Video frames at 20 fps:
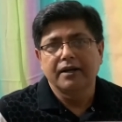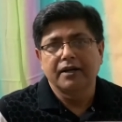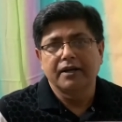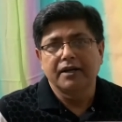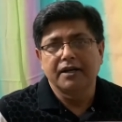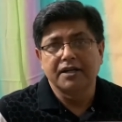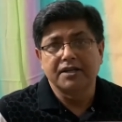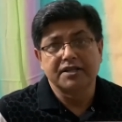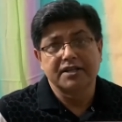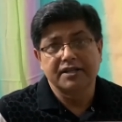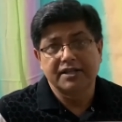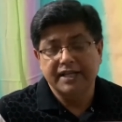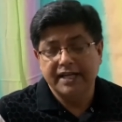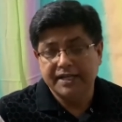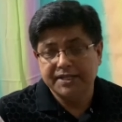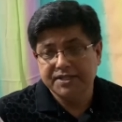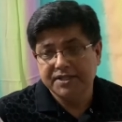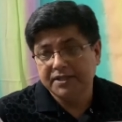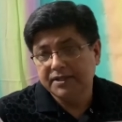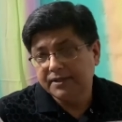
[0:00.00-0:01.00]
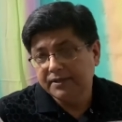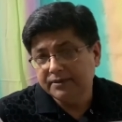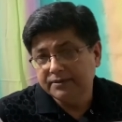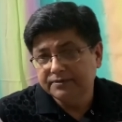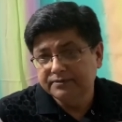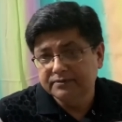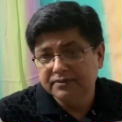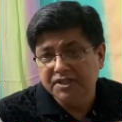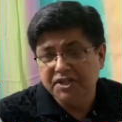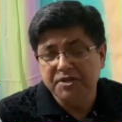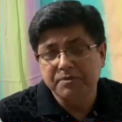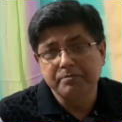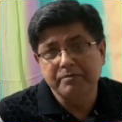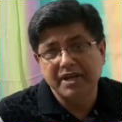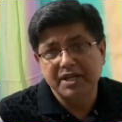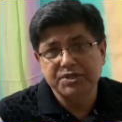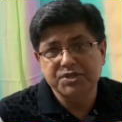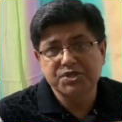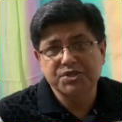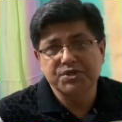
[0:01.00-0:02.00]
In the letter, he
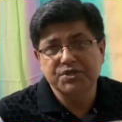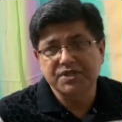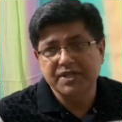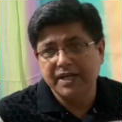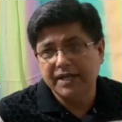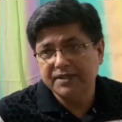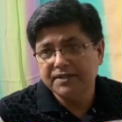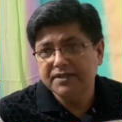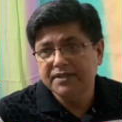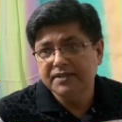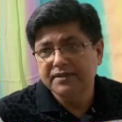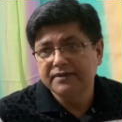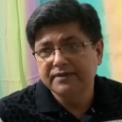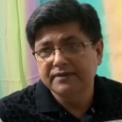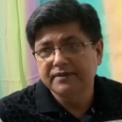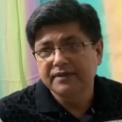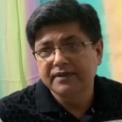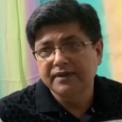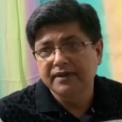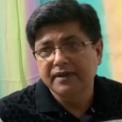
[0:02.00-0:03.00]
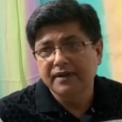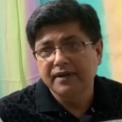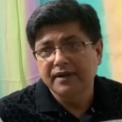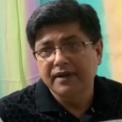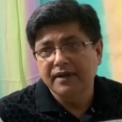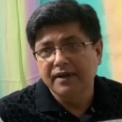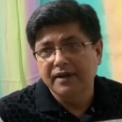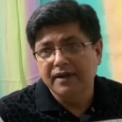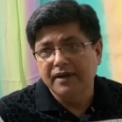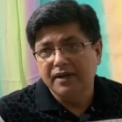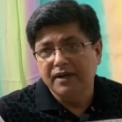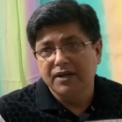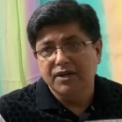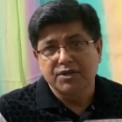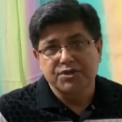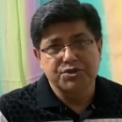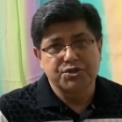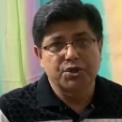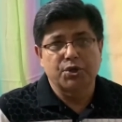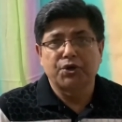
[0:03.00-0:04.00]
mentioned that
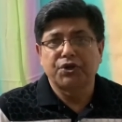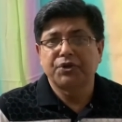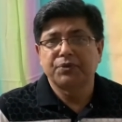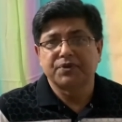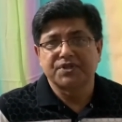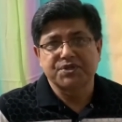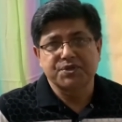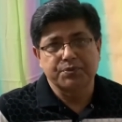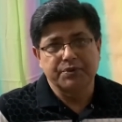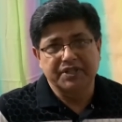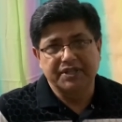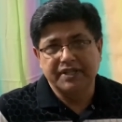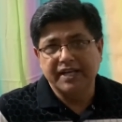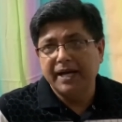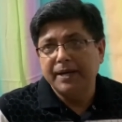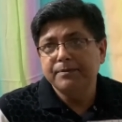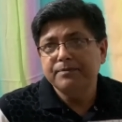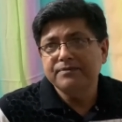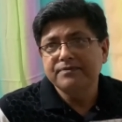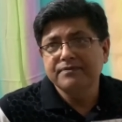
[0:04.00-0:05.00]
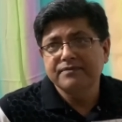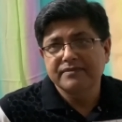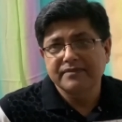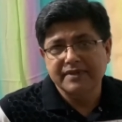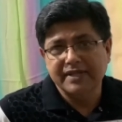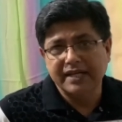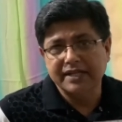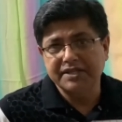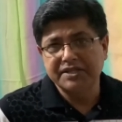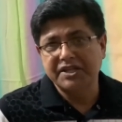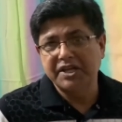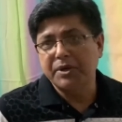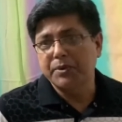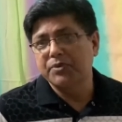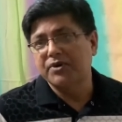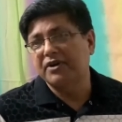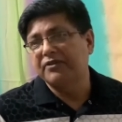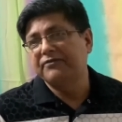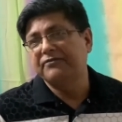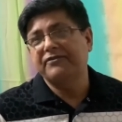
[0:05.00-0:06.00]
Johnny was with them, that they
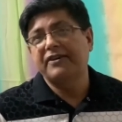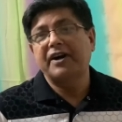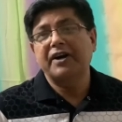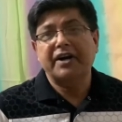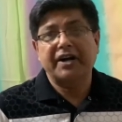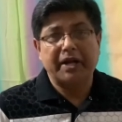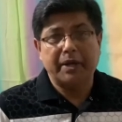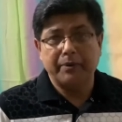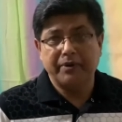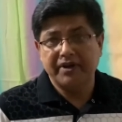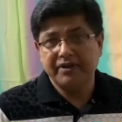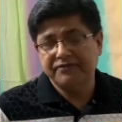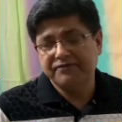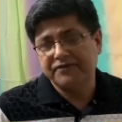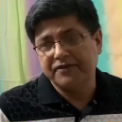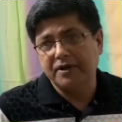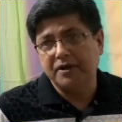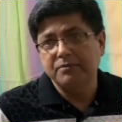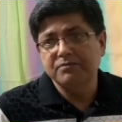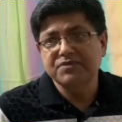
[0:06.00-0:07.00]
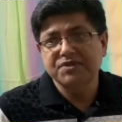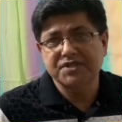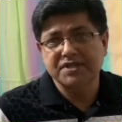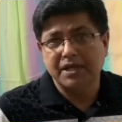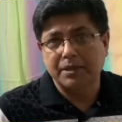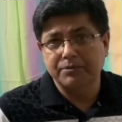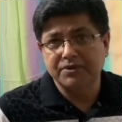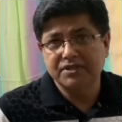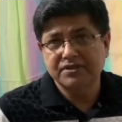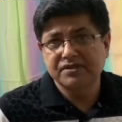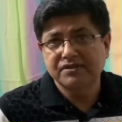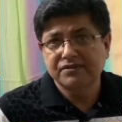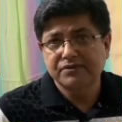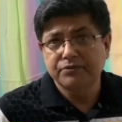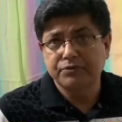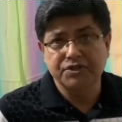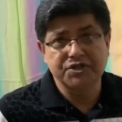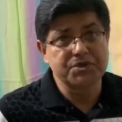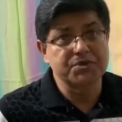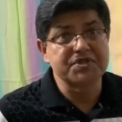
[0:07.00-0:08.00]
were far away from Summit,
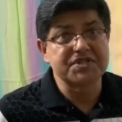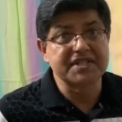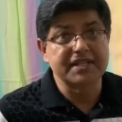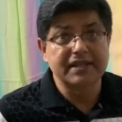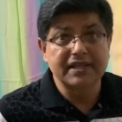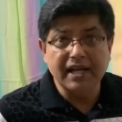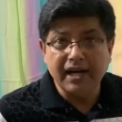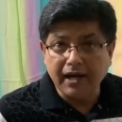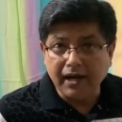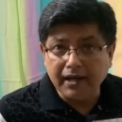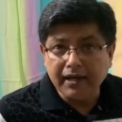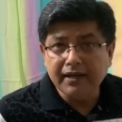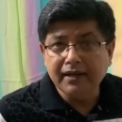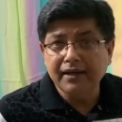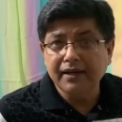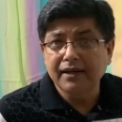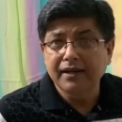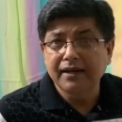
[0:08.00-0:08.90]
which was a lie.